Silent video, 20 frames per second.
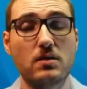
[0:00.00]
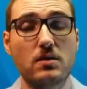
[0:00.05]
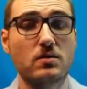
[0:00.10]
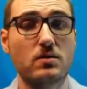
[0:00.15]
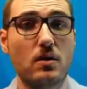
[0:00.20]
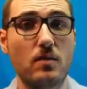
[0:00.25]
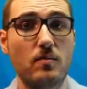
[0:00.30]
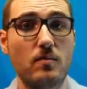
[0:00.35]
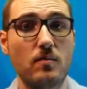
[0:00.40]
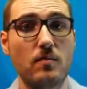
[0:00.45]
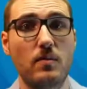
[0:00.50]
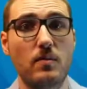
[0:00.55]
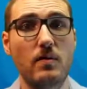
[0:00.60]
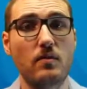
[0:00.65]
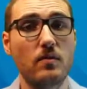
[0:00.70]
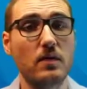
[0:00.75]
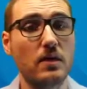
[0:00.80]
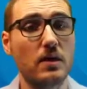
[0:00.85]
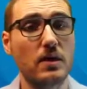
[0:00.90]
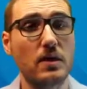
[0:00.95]
So I'm
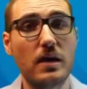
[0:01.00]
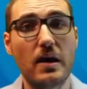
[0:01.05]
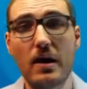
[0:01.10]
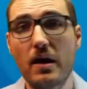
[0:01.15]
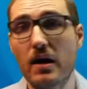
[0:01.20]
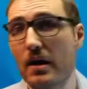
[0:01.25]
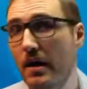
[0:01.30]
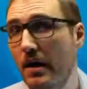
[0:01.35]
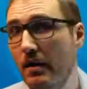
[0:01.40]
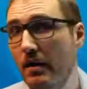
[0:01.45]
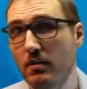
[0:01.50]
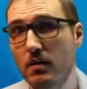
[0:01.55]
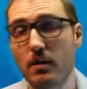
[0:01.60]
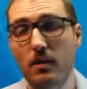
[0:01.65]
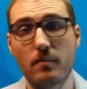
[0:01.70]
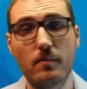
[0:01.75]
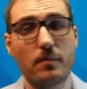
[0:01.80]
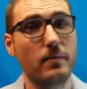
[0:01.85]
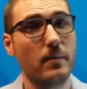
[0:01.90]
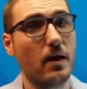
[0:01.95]
definitely not on
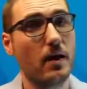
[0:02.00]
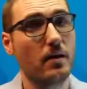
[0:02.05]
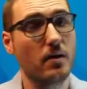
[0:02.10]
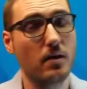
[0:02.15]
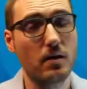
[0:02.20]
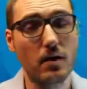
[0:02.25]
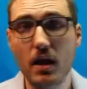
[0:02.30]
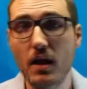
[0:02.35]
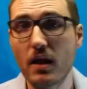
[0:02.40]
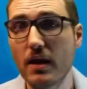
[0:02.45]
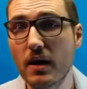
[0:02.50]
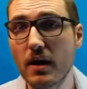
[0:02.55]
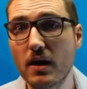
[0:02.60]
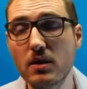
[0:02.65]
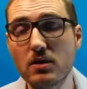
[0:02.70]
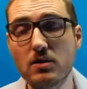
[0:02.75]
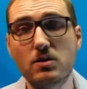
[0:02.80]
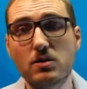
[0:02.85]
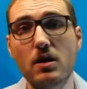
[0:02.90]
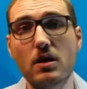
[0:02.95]
the cutting
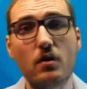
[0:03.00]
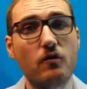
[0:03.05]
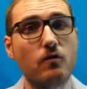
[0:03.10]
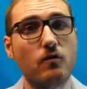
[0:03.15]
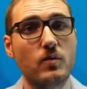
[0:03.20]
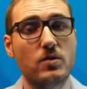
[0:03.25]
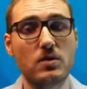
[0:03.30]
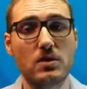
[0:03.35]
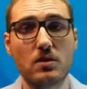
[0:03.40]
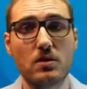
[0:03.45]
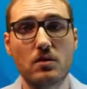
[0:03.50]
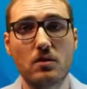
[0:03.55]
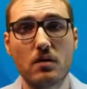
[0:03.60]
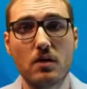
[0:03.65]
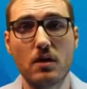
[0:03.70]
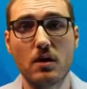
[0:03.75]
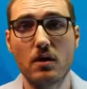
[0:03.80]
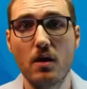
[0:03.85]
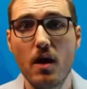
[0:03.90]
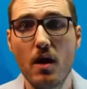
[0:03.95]
edge of machine
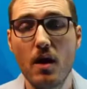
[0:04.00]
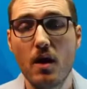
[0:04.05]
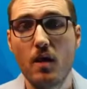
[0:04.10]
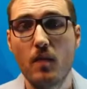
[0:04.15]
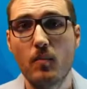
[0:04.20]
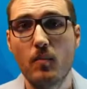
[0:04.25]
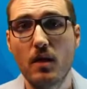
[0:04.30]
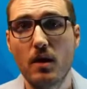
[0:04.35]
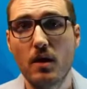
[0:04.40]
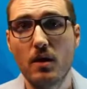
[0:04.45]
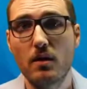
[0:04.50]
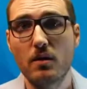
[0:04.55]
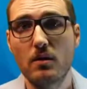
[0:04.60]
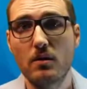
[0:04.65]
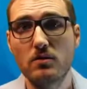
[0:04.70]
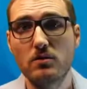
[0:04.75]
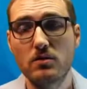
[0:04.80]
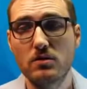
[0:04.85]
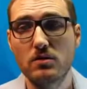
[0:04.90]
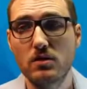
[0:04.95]
learning, but
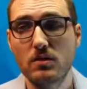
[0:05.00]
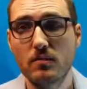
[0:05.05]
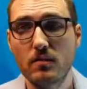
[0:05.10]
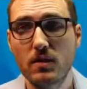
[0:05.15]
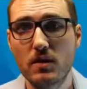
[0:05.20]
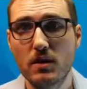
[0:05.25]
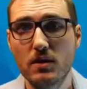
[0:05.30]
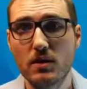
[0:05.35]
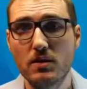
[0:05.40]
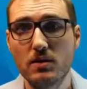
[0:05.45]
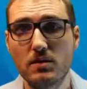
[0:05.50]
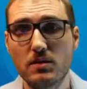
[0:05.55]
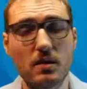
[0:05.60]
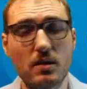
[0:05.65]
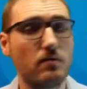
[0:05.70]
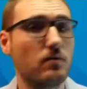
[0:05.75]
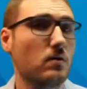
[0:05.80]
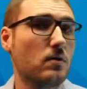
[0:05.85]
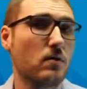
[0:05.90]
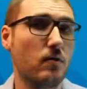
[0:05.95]
these are some things that
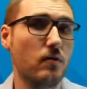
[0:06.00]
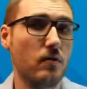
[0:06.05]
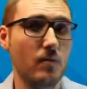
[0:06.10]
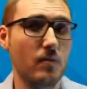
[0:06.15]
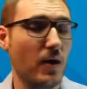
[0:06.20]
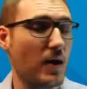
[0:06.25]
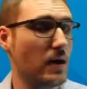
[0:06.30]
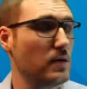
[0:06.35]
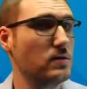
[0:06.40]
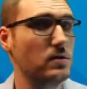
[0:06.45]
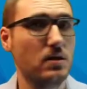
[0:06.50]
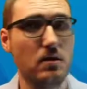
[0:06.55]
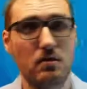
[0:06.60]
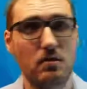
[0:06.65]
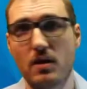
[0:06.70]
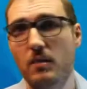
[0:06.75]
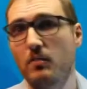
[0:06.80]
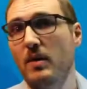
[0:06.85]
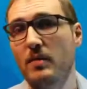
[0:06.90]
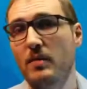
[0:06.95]
I've learned over the past year
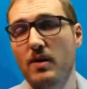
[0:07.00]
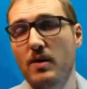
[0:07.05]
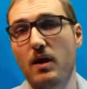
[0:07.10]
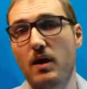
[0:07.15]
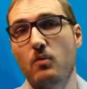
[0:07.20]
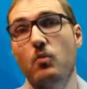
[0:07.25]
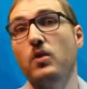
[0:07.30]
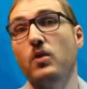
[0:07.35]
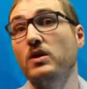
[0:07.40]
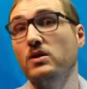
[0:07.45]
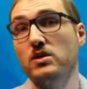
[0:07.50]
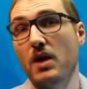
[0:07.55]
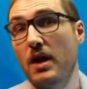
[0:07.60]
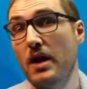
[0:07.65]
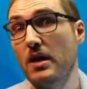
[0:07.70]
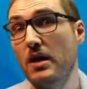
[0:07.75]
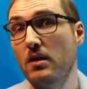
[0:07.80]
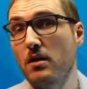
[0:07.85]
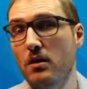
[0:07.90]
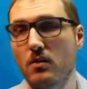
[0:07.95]
that maybe I wish I
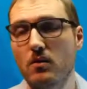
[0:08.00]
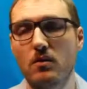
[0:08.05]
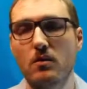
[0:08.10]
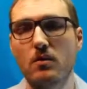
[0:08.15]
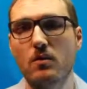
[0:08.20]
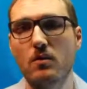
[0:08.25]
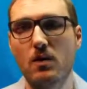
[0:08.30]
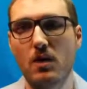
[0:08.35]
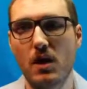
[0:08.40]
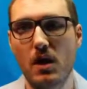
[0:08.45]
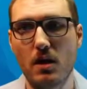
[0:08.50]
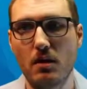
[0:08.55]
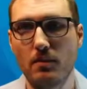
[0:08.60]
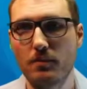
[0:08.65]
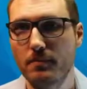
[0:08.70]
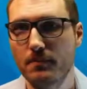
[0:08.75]
had known going in.